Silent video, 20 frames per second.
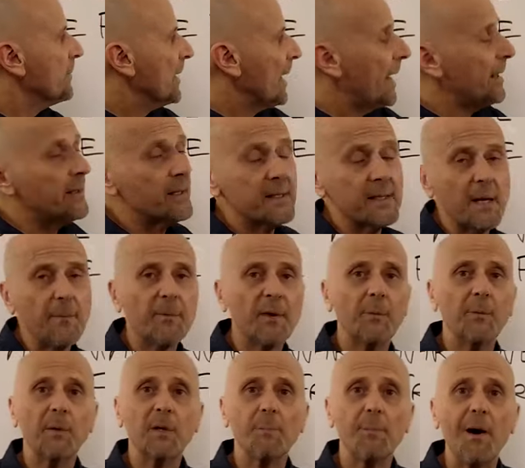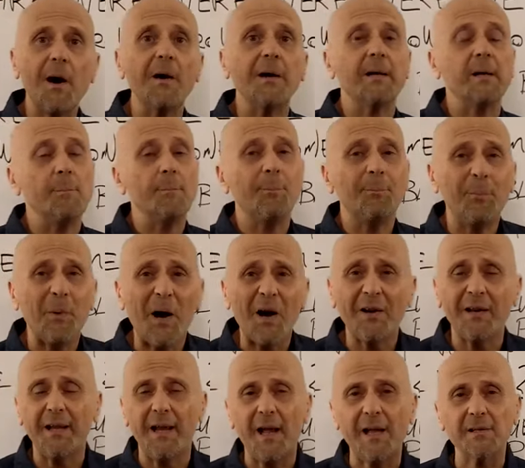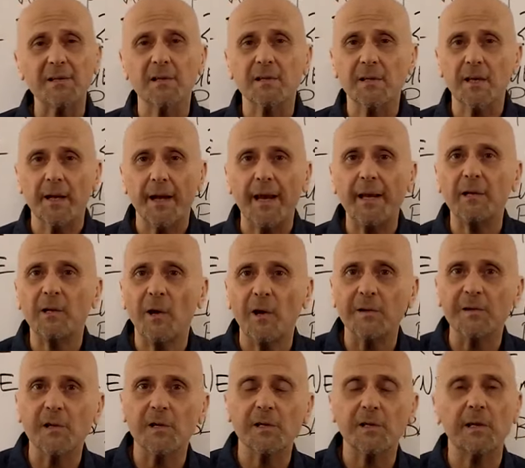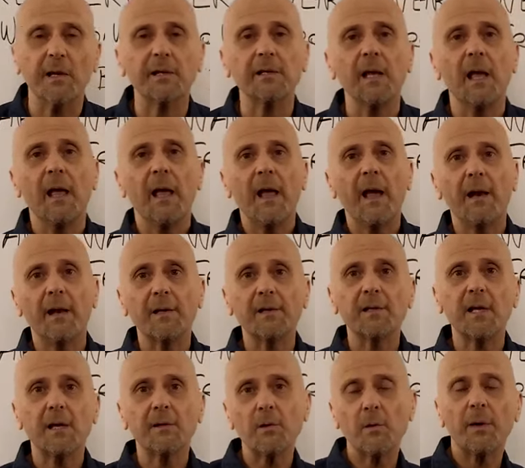And the same thing with the body. The body has its innate consciousness and it says,